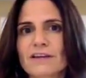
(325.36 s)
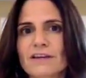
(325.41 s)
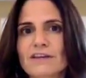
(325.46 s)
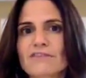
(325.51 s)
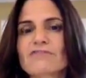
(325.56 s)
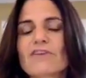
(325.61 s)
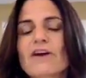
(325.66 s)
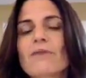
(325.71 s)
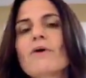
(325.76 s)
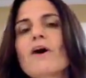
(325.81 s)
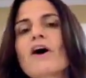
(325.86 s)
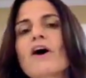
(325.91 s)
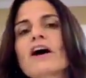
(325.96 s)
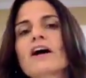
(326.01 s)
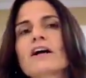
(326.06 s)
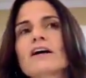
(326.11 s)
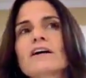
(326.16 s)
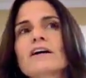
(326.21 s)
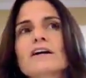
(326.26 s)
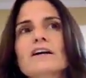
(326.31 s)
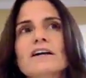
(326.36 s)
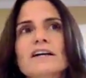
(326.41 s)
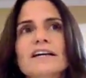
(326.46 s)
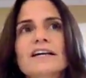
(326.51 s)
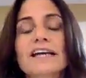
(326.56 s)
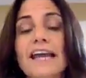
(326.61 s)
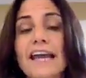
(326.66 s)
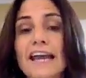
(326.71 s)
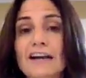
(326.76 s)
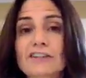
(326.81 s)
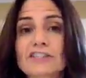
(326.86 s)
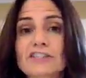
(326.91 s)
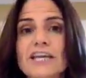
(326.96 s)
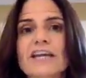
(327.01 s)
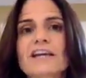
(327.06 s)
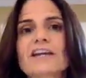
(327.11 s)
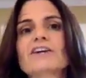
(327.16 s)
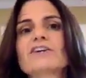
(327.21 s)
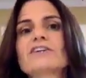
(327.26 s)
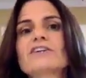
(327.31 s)
from our
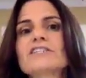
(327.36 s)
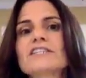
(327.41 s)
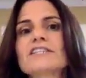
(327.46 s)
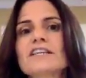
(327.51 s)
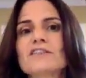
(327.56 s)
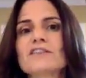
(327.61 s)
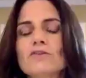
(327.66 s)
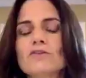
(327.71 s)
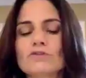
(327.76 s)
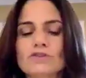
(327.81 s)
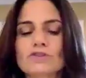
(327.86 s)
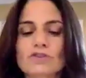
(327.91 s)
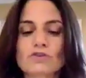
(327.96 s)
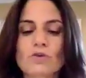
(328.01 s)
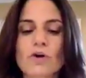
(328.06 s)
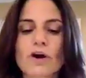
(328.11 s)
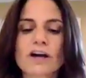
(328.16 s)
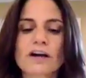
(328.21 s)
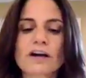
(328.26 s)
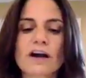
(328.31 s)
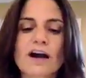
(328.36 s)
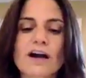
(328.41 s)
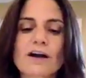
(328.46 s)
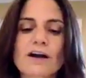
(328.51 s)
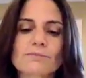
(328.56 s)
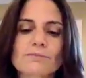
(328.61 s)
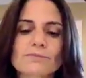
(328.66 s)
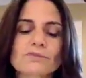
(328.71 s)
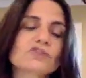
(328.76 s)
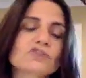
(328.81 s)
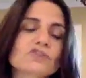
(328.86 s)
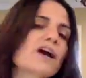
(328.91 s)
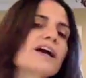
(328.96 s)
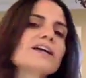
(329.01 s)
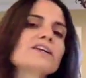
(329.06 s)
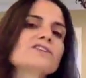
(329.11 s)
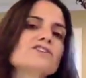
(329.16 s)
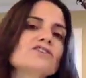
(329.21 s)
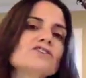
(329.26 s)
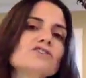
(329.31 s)
caretakers and those who are
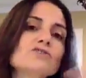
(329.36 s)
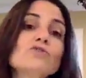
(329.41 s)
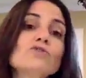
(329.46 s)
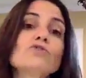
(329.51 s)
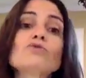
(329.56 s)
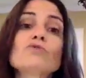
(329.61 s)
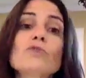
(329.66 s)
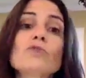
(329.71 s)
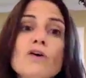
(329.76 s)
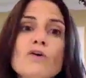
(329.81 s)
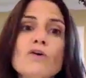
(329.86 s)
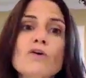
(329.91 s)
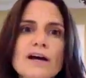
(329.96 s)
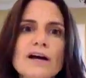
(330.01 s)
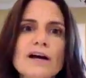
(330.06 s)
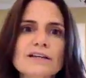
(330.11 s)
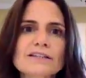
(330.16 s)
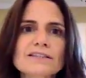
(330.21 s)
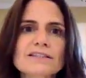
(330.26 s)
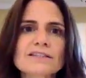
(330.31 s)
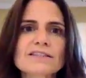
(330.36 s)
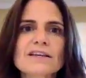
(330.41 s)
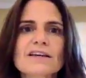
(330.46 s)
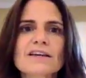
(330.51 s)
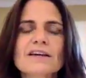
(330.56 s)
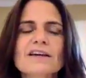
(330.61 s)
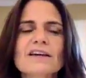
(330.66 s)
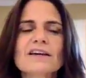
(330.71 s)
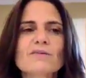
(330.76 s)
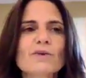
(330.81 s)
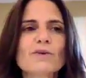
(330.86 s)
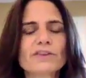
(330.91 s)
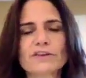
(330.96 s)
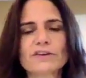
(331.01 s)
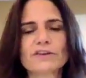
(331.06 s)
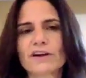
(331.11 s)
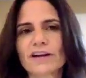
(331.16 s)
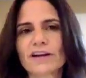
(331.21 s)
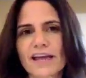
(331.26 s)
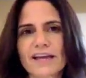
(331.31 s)
trying to grow us, whether,
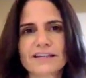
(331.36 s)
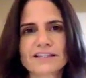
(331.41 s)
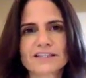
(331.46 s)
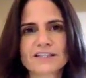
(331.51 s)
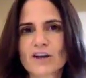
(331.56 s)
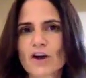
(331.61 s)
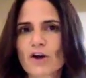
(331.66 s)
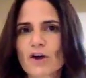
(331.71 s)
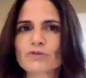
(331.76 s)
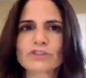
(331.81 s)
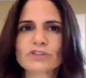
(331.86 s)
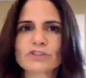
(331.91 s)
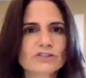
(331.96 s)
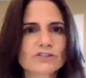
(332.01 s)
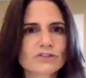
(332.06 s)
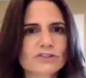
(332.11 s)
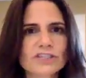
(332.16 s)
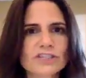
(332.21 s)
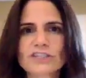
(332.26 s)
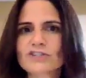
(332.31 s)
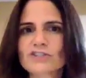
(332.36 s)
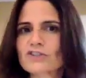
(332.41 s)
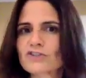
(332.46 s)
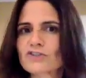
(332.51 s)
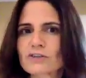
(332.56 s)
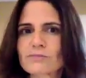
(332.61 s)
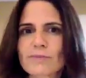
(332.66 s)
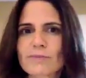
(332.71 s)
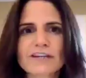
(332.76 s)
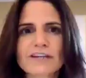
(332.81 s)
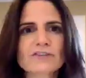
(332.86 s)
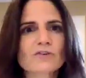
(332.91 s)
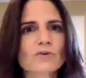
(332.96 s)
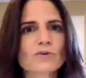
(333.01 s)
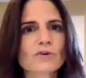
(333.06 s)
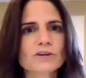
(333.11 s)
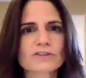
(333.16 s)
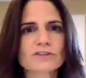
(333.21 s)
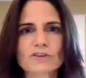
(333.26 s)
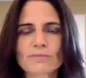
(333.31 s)
again, it's coaches or teachers or
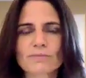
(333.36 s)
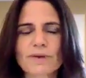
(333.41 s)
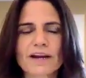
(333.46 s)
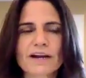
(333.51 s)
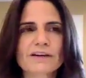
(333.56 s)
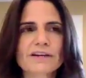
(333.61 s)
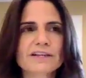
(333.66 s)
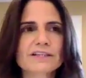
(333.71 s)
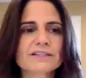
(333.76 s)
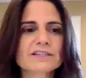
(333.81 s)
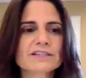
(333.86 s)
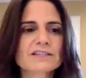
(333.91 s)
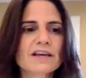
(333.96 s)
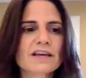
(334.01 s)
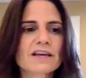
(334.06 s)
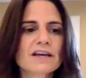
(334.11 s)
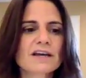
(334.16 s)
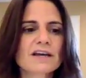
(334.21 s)
mentors or parents.